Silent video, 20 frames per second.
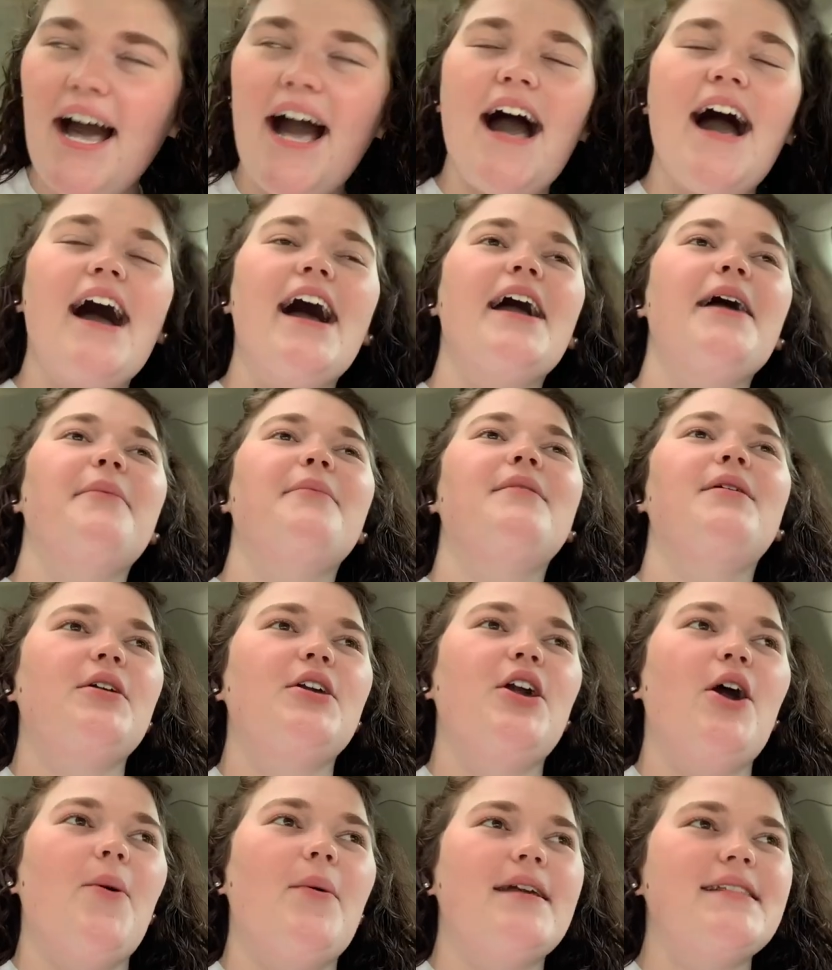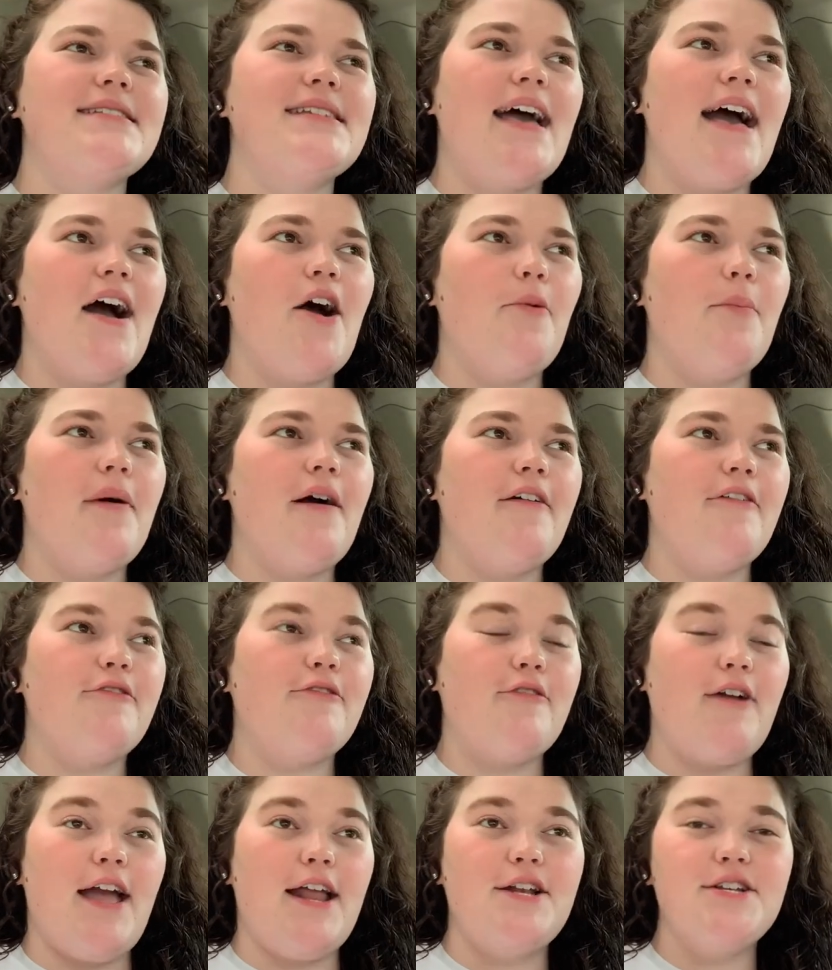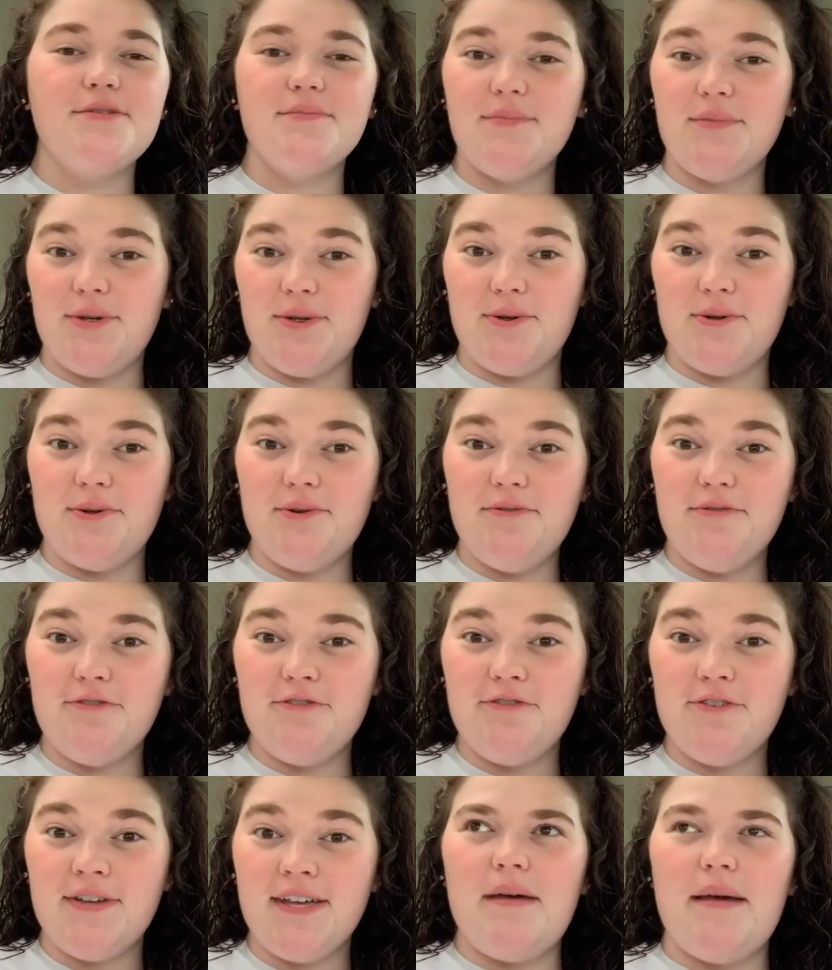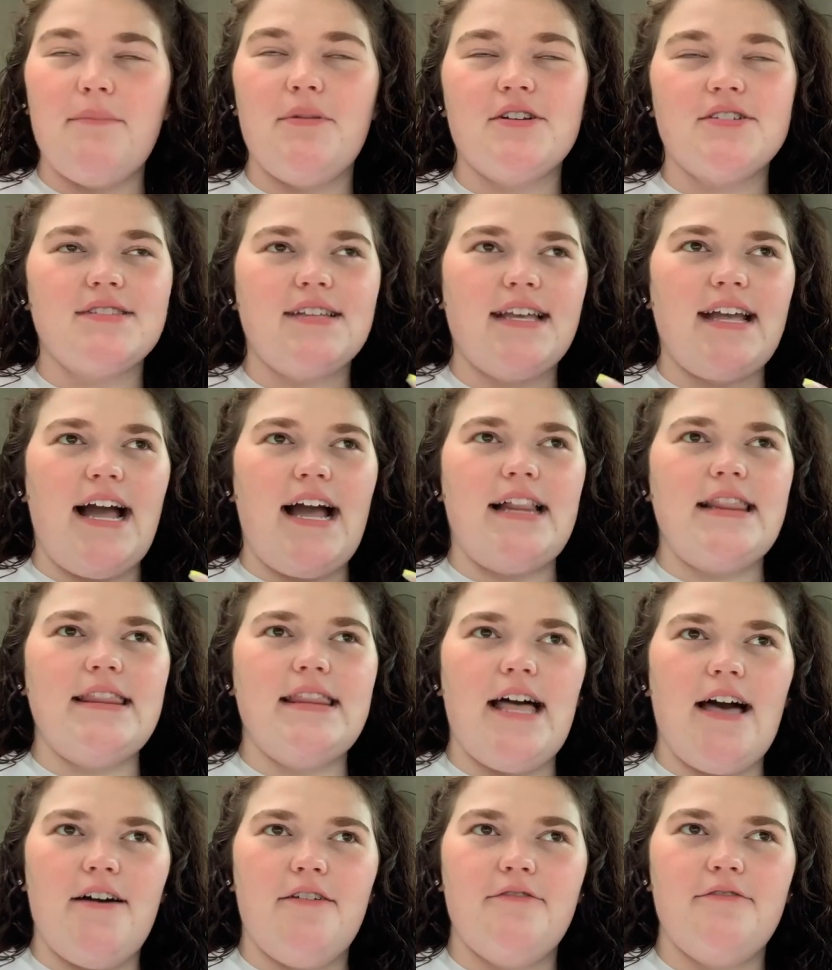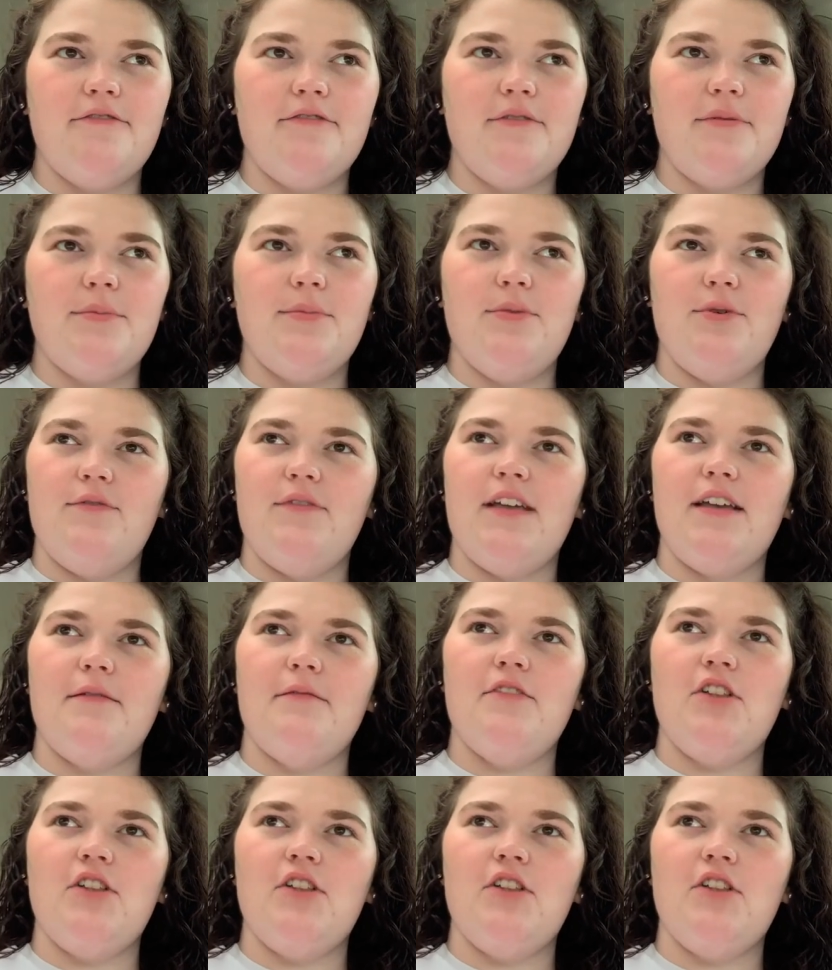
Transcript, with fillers: I'm going to help a friend move. And personally, I love moving